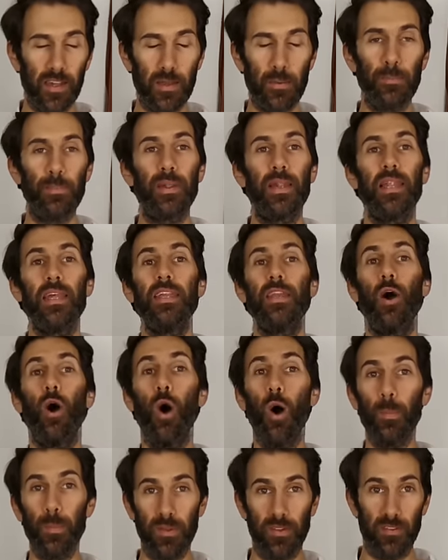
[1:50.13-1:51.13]
the complete
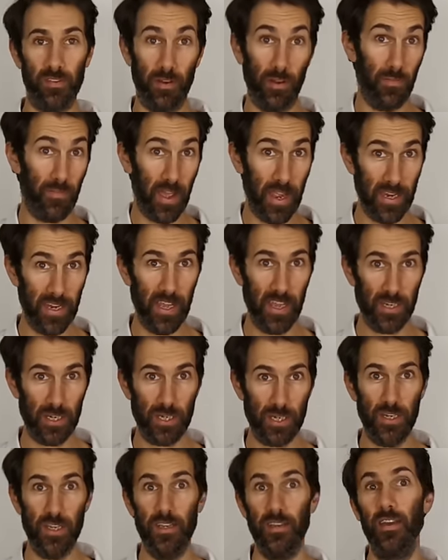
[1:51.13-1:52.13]
opposite of
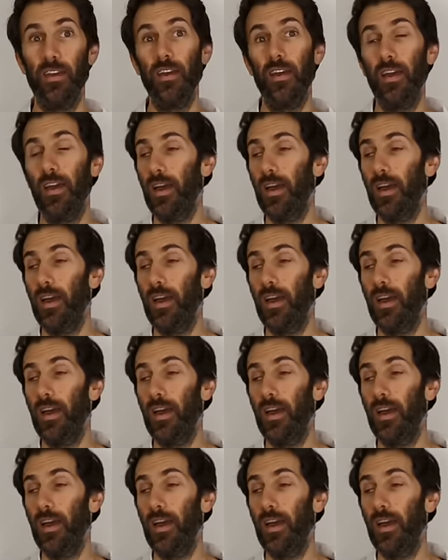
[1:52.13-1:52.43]
ADHD.